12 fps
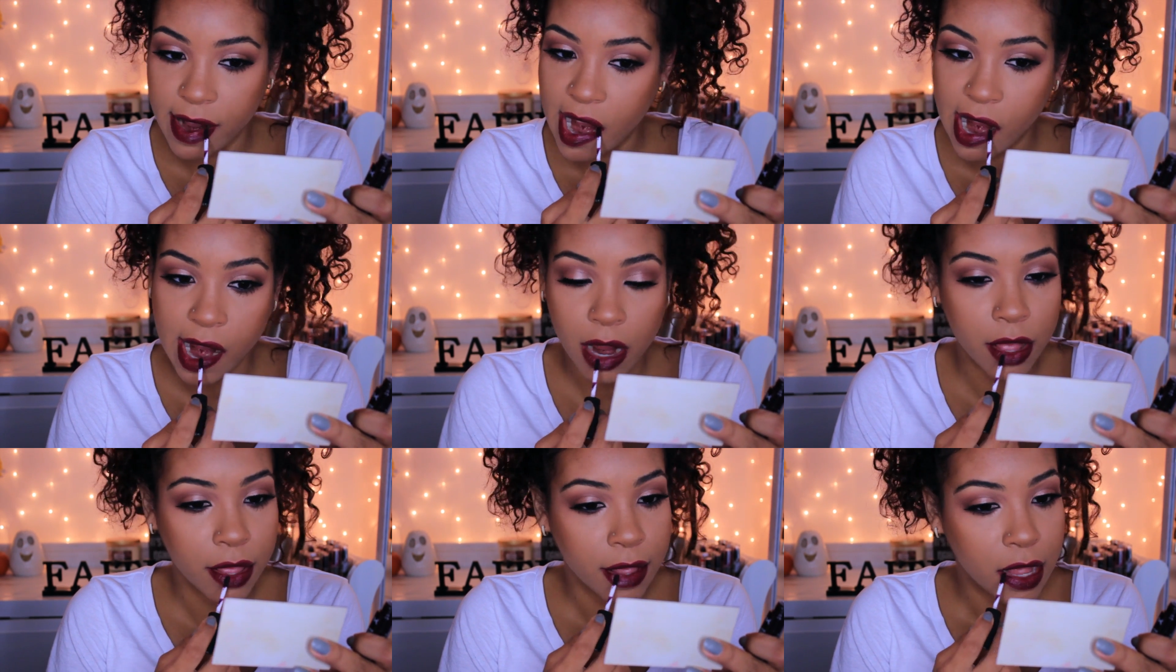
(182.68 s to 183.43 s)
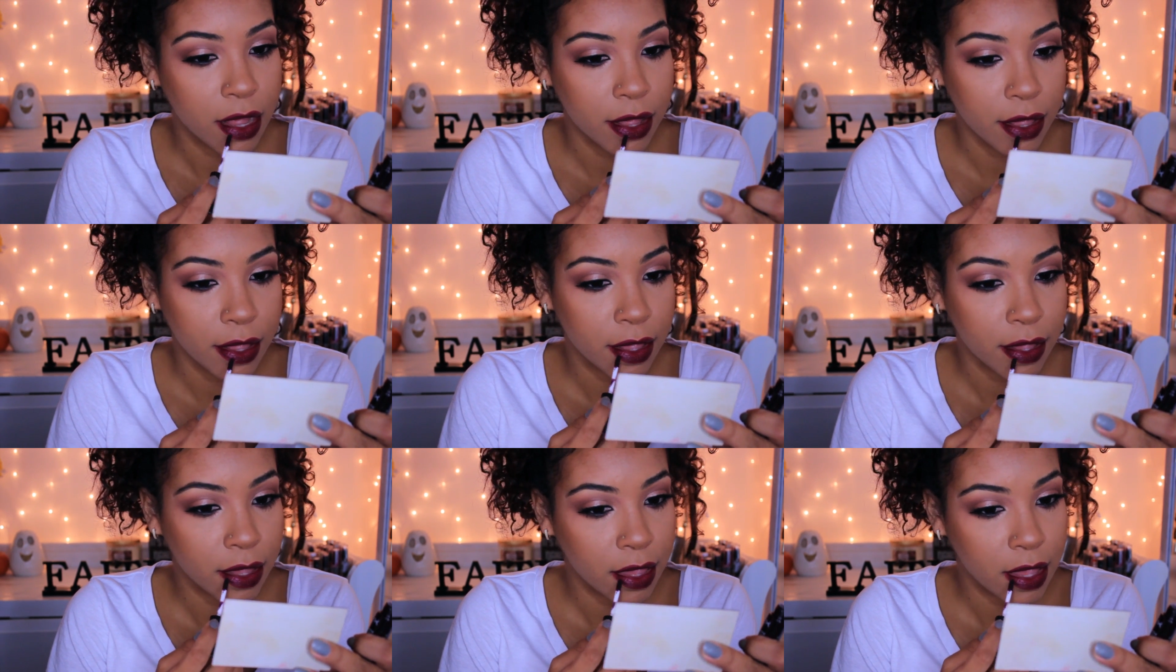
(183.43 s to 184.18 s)
for fall. Like,
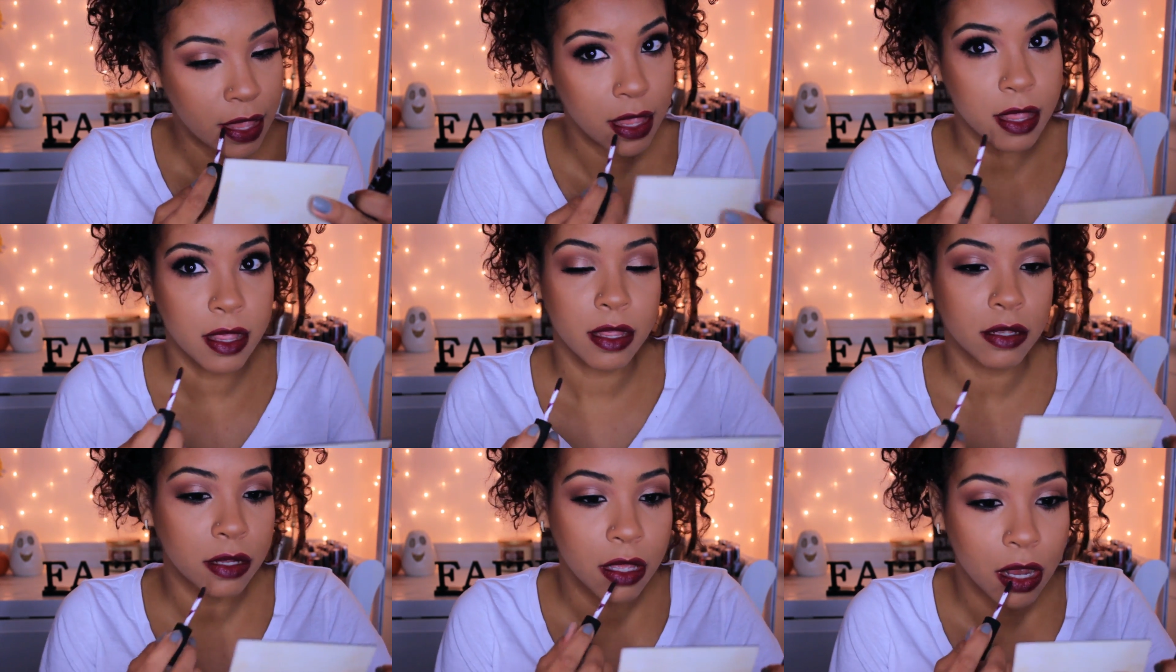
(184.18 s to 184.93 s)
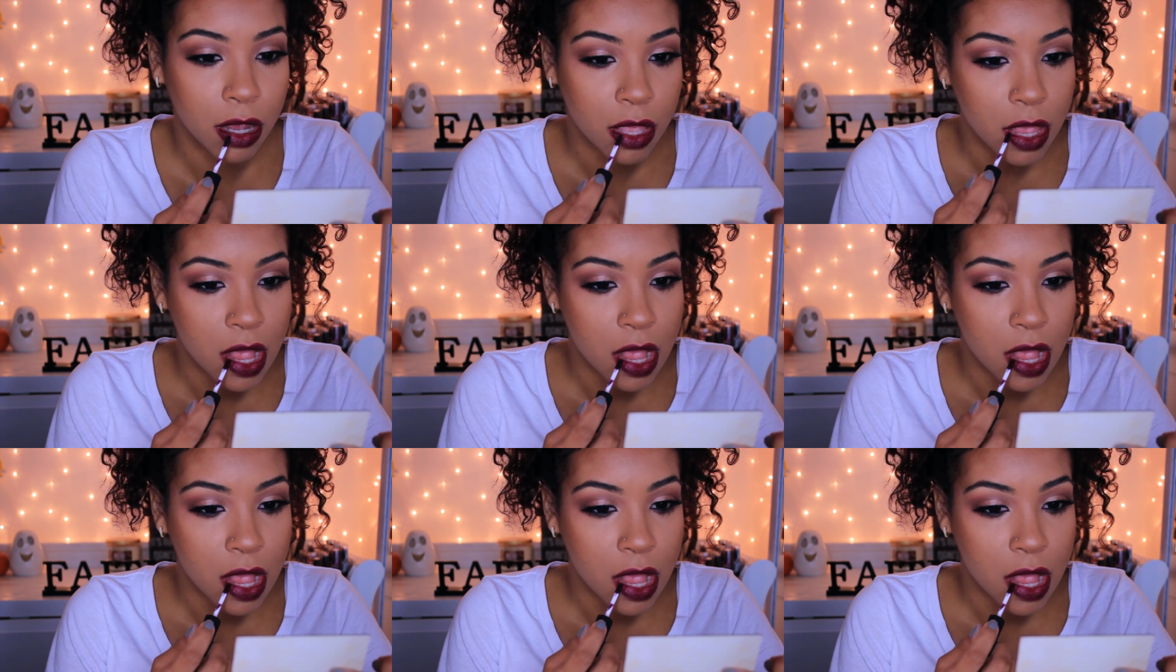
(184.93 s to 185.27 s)
I'm in love.